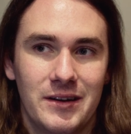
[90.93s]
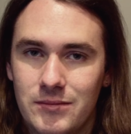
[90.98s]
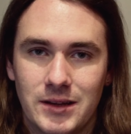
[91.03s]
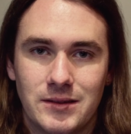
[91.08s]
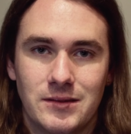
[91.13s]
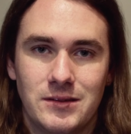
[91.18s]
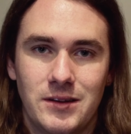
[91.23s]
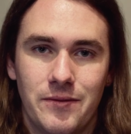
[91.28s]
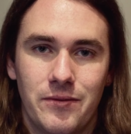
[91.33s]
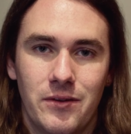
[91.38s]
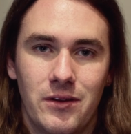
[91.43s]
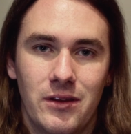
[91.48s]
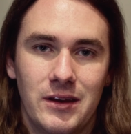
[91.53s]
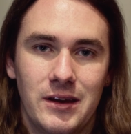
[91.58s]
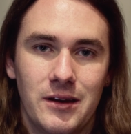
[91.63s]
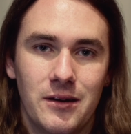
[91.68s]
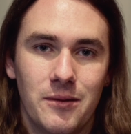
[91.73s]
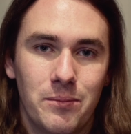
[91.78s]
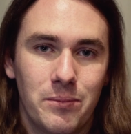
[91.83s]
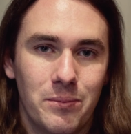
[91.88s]
That's
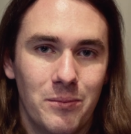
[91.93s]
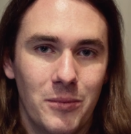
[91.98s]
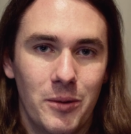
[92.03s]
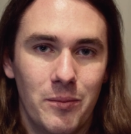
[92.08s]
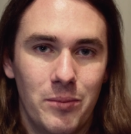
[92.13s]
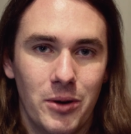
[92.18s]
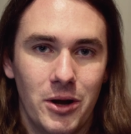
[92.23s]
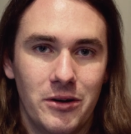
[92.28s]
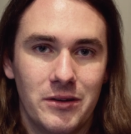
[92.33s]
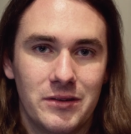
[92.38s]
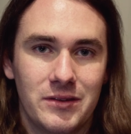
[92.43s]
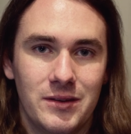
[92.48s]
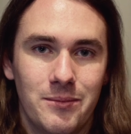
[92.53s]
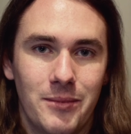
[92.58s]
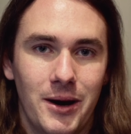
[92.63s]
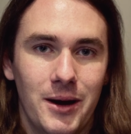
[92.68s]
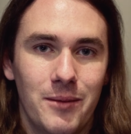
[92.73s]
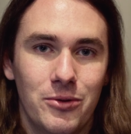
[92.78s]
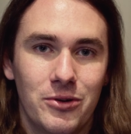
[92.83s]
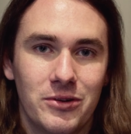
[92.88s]
definitely a bonus in
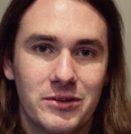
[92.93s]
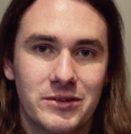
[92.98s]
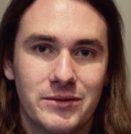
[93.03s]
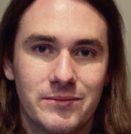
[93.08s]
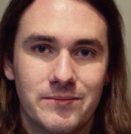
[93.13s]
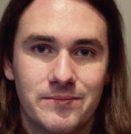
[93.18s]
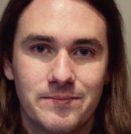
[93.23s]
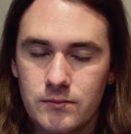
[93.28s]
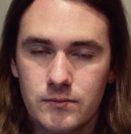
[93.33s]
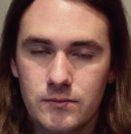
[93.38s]
my books.